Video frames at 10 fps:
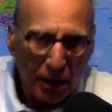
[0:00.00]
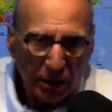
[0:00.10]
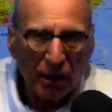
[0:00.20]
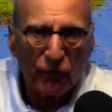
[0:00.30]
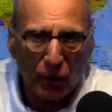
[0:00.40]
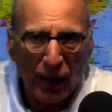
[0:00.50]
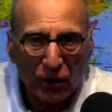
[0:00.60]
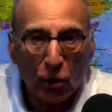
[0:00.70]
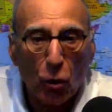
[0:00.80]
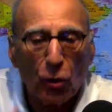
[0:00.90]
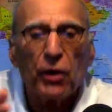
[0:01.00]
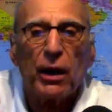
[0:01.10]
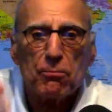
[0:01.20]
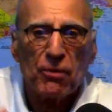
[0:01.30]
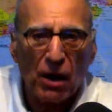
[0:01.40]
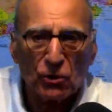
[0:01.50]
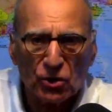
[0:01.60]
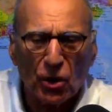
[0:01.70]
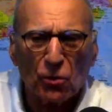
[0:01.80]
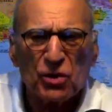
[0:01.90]
lived around the corner in
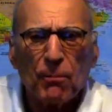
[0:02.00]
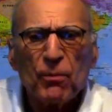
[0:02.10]
Brownstones.